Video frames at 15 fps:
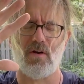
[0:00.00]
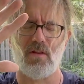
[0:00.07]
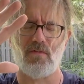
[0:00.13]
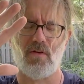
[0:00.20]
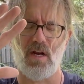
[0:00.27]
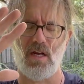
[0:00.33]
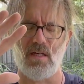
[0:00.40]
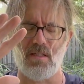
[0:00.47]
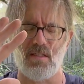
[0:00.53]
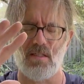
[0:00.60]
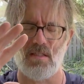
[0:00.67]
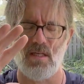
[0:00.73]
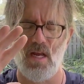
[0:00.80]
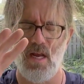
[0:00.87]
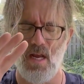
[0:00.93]
of the
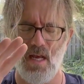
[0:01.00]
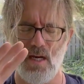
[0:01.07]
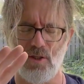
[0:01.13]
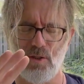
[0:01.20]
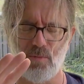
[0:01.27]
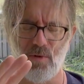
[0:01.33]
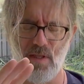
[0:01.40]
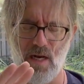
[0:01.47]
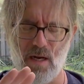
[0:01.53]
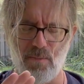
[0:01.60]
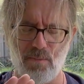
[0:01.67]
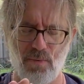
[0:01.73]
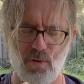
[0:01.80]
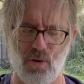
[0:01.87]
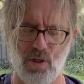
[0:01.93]
face. And as you breathe out,
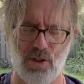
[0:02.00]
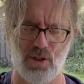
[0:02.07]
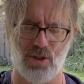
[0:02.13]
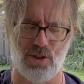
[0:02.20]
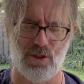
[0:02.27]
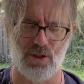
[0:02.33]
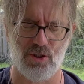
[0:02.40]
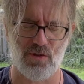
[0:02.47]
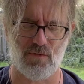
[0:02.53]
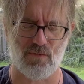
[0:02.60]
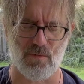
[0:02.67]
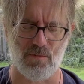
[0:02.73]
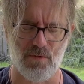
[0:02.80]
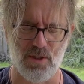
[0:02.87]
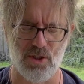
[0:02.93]
push
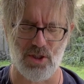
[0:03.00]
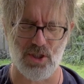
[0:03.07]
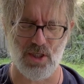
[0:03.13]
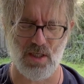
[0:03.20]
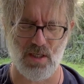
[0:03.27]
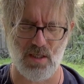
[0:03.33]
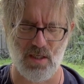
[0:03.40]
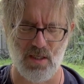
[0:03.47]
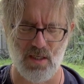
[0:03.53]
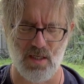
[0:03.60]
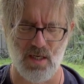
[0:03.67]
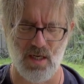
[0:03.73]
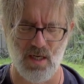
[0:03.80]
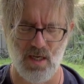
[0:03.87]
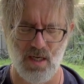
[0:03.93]
from the chin,
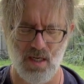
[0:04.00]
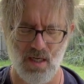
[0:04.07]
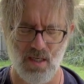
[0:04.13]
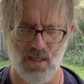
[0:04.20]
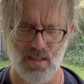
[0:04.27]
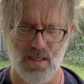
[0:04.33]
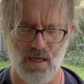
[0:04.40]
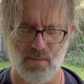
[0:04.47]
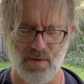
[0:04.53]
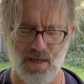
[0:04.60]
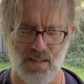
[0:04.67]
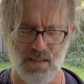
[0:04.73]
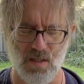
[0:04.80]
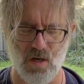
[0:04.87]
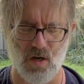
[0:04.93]
down
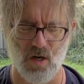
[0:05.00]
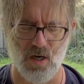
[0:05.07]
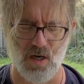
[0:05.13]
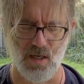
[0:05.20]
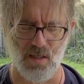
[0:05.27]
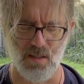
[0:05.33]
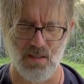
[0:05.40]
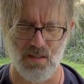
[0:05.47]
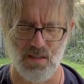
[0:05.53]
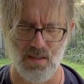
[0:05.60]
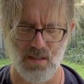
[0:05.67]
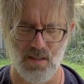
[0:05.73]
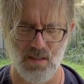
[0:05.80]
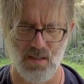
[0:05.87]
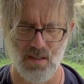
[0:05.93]
past the heart,
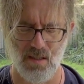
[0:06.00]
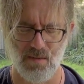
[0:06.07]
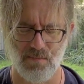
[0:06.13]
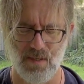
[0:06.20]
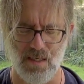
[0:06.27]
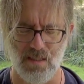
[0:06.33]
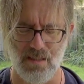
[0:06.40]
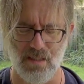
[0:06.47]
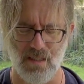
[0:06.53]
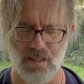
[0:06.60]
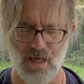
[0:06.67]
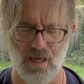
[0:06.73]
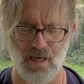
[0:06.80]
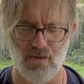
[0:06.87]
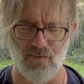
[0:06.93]
past the
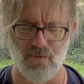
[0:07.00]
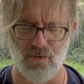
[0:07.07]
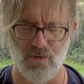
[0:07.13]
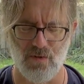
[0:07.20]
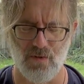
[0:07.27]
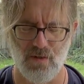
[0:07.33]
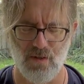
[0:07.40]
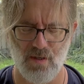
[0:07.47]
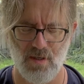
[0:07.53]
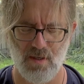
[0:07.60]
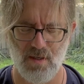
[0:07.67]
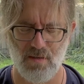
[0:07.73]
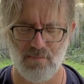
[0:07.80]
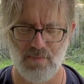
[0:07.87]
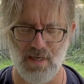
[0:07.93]
navel,
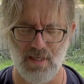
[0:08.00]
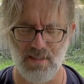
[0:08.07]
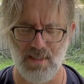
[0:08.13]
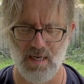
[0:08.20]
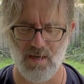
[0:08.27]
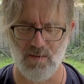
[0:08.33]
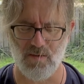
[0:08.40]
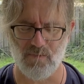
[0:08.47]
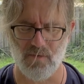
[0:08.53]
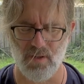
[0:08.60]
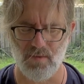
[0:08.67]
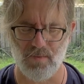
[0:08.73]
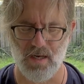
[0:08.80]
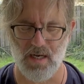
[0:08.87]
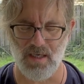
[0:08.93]
back down the front
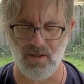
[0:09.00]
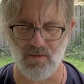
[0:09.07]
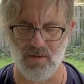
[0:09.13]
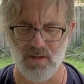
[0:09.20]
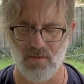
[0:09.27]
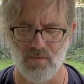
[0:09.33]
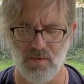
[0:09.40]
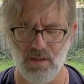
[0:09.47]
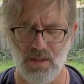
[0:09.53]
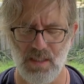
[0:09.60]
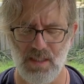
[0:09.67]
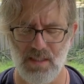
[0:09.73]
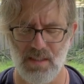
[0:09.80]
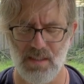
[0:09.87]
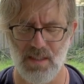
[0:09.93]
of the body. You can
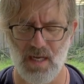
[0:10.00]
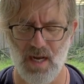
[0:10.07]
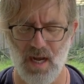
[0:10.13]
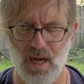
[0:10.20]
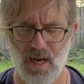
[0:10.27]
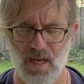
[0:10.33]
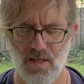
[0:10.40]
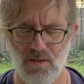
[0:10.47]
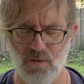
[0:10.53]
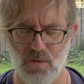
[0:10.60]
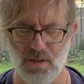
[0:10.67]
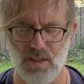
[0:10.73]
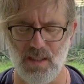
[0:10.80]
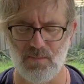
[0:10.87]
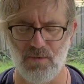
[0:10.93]
release the hands or
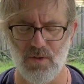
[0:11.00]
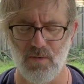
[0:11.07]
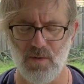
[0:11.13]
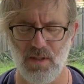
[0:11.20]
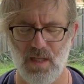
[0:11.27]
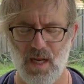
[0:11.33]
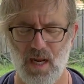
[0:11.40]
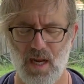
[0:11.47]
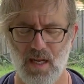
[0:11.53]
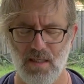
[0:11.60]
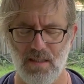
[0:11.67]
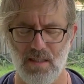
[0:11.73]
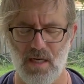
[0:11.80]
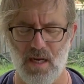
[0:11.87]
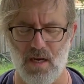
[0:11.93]
keep doing the
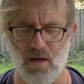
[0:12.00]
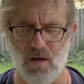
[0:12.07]
hands now.